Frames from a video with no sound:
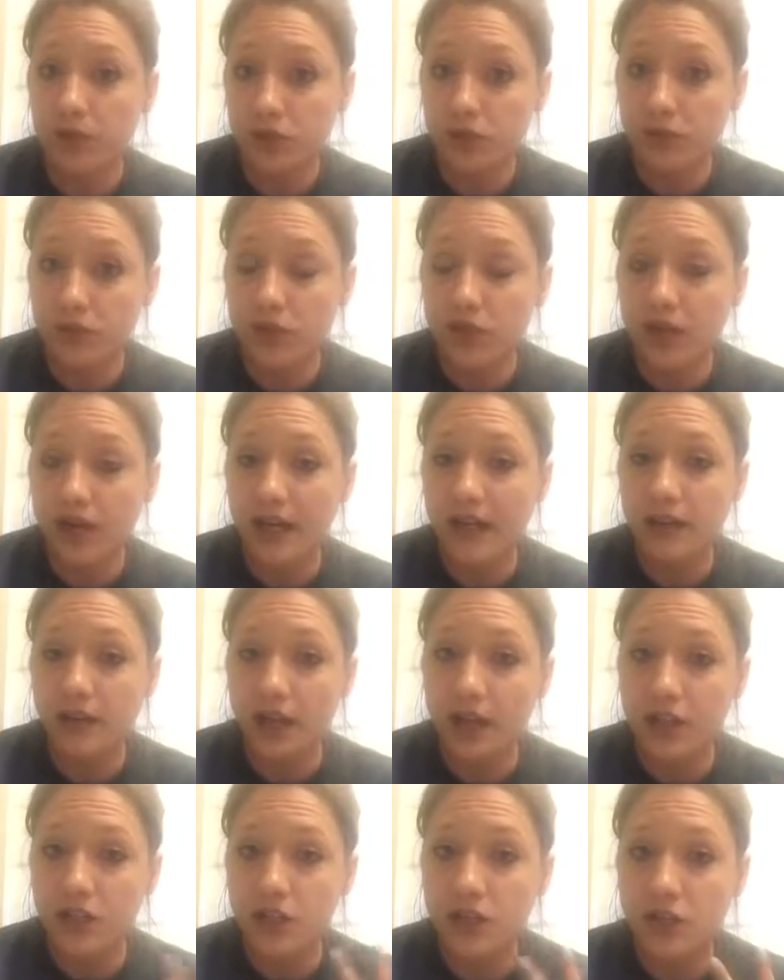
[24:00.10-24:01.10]
True Shine
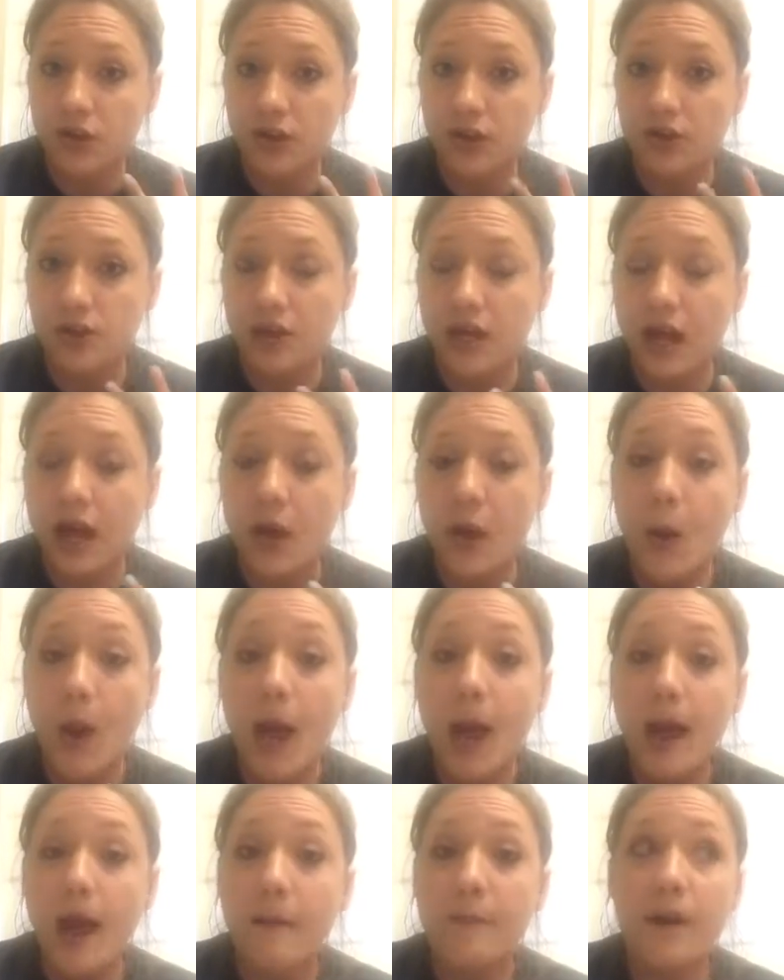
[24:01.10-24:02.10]
launched 2 years ago,
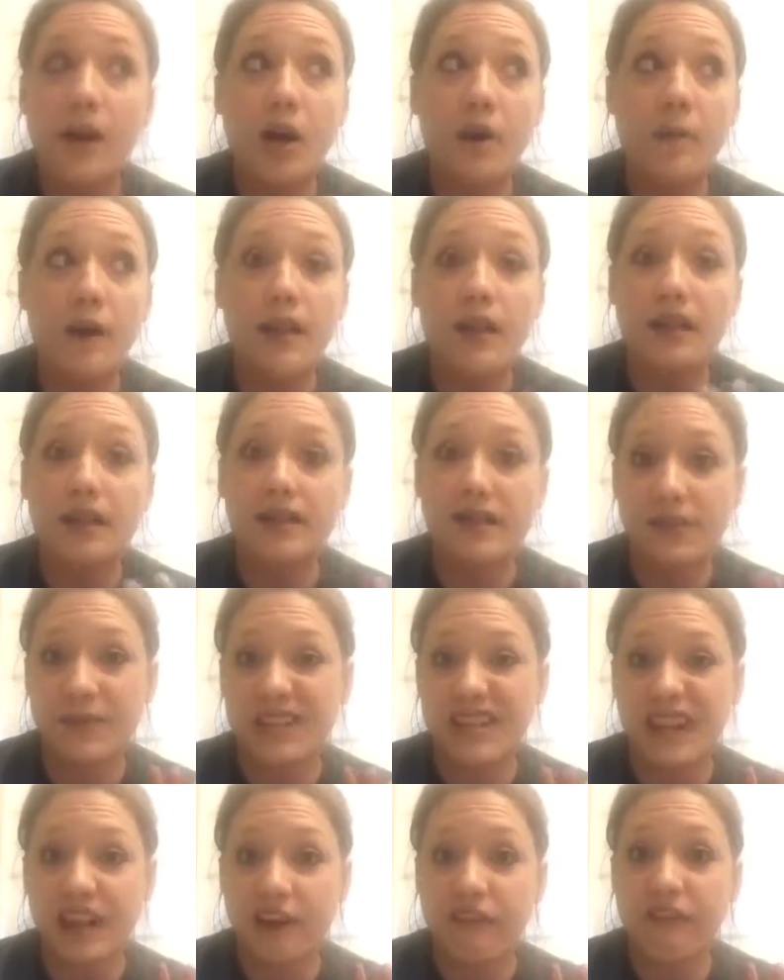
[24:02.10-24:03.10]
but oh my goodness, it
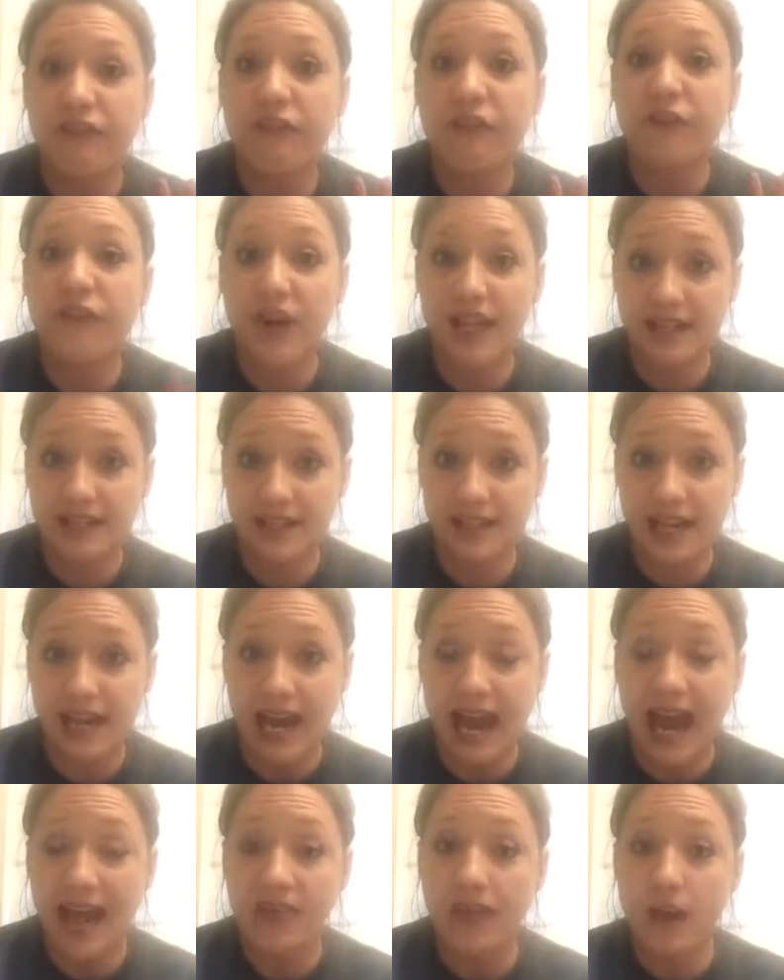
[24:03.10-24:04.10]
was like a frenzy.
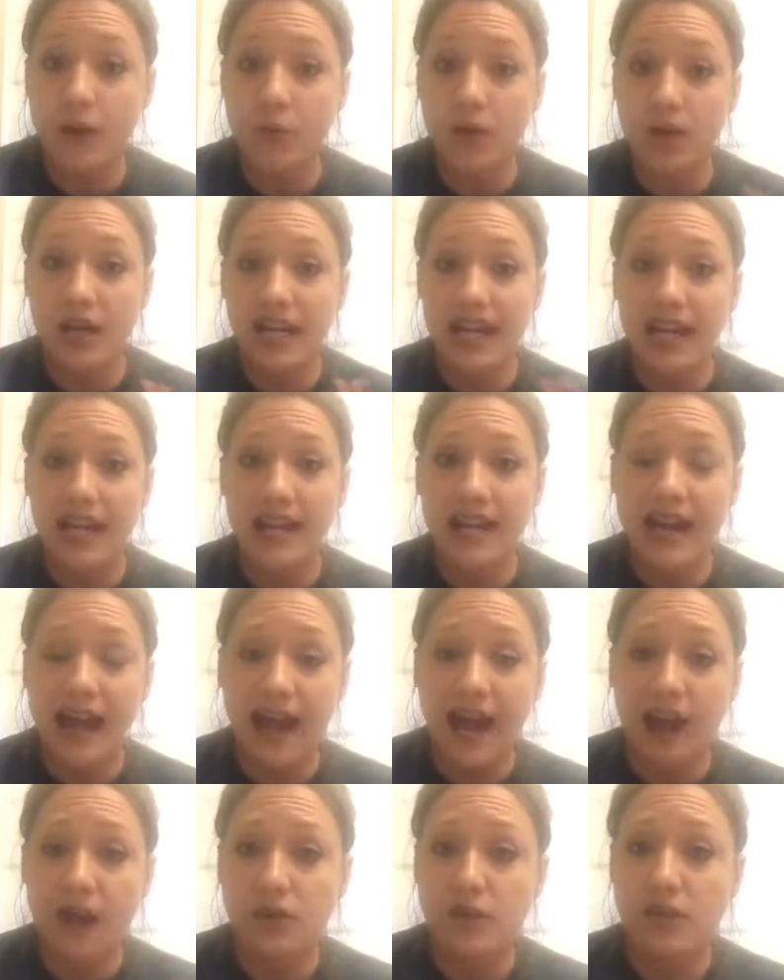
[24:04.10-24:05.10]
And they were in and
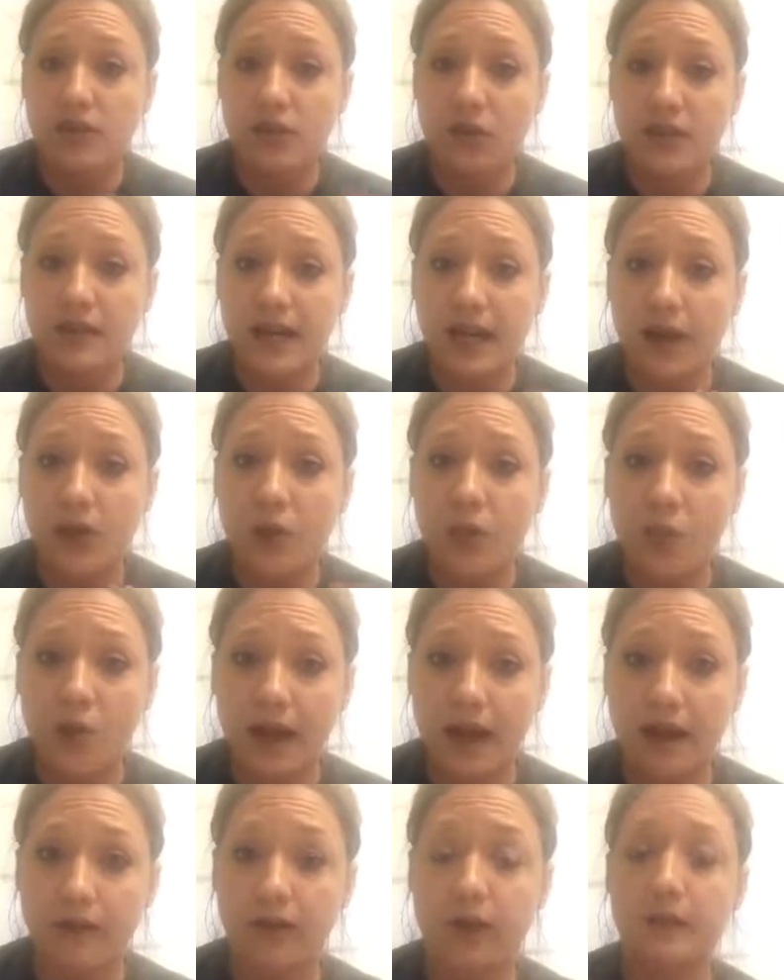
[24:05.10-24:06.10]
out, sold out,
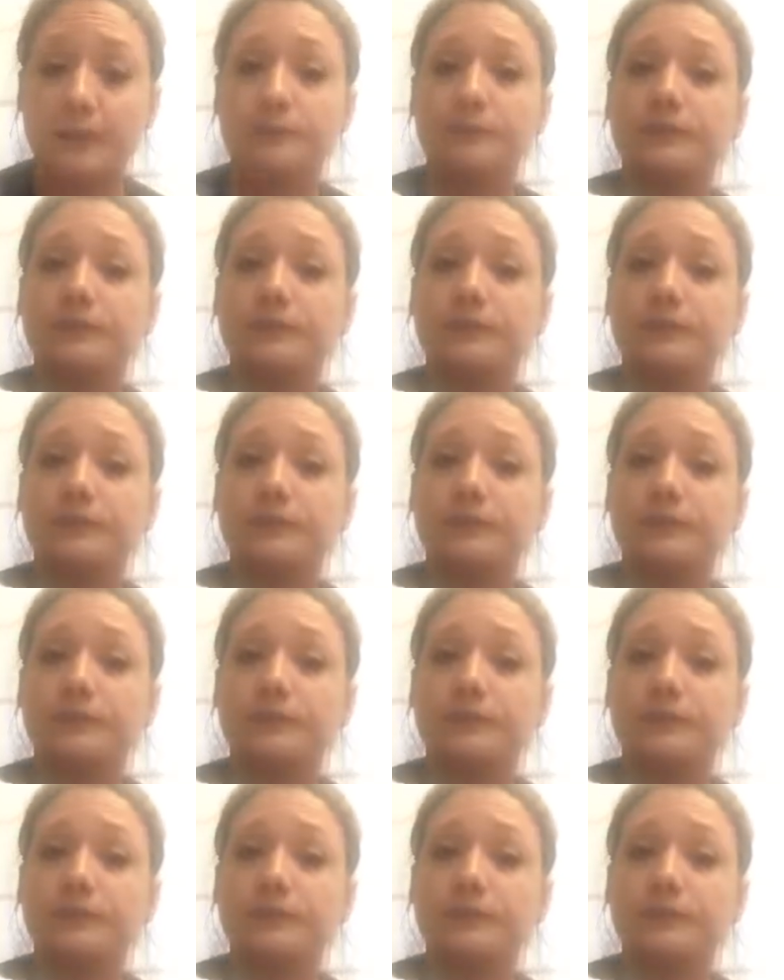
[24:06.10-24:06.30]
whatever.